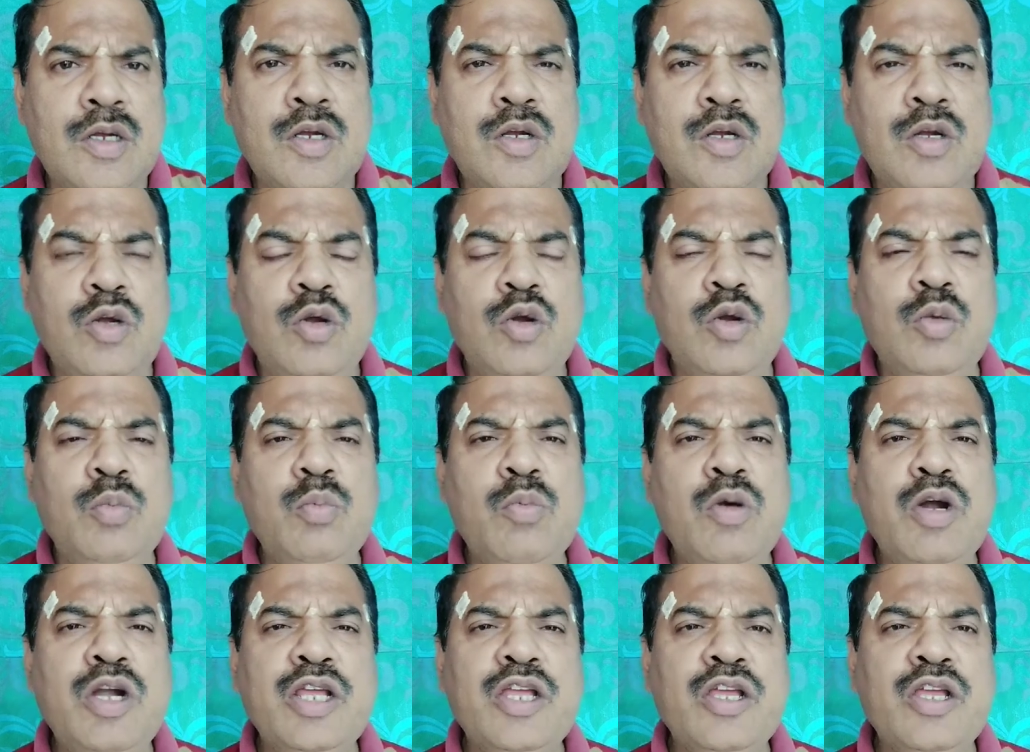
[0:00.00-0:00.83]
Good
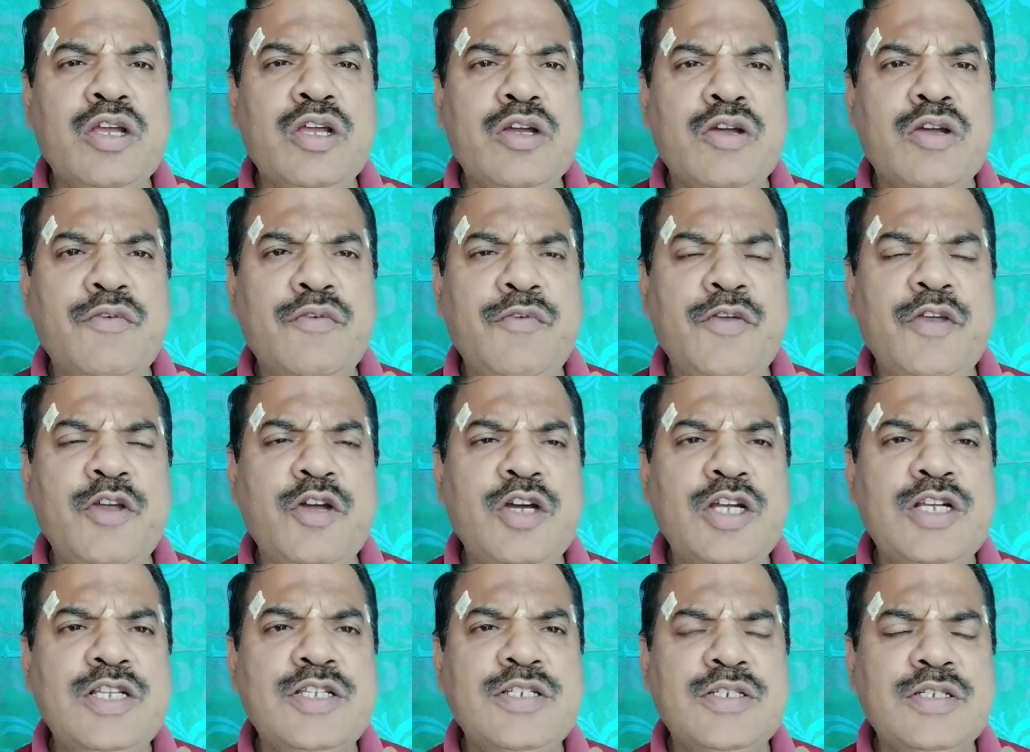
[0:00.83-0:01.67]
morning,
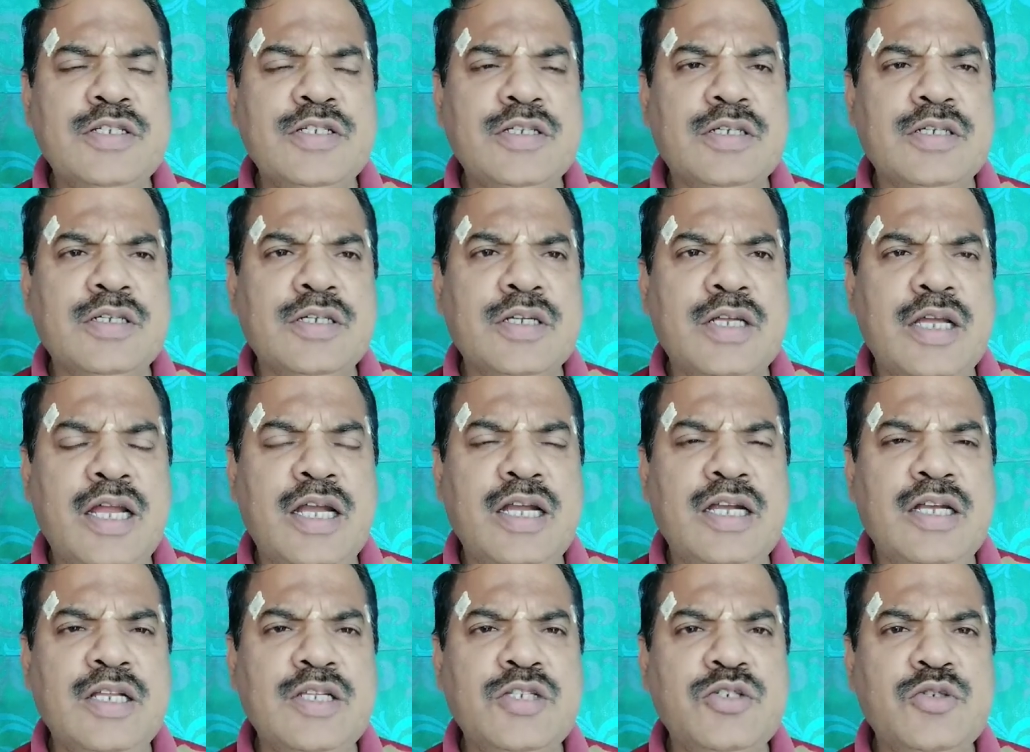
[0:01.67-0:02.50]
viewers and
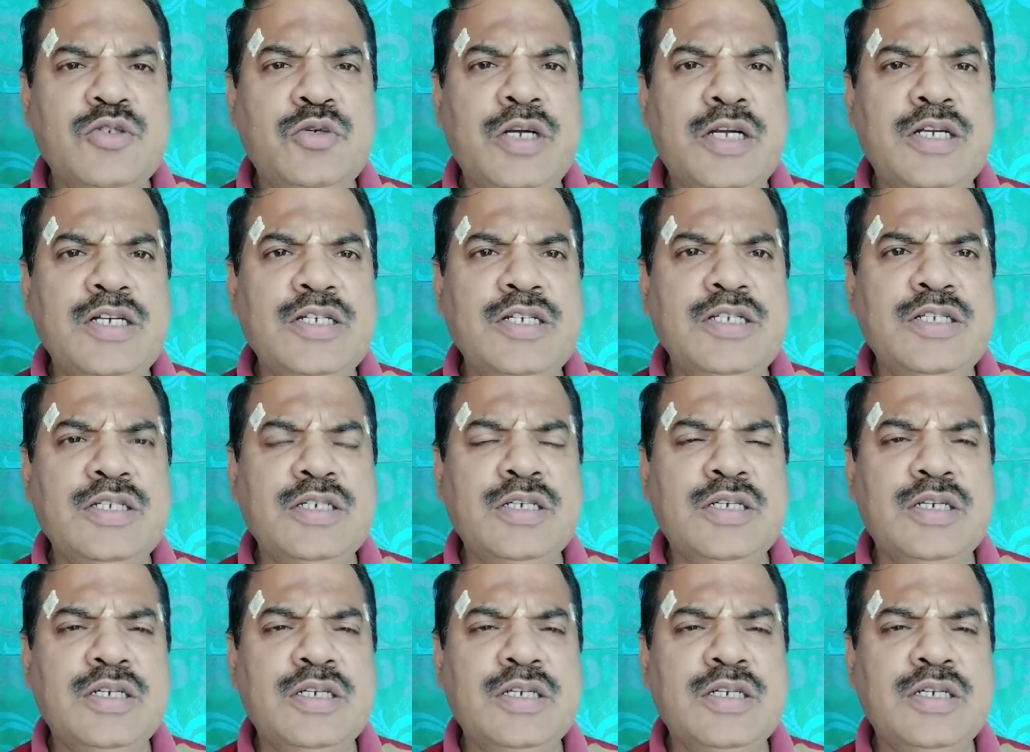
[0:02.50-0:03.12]
students.